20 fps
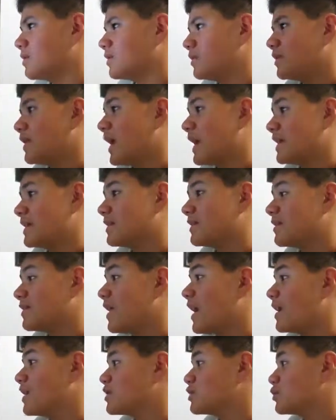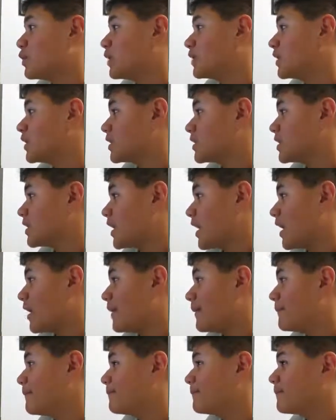is one lucky cat.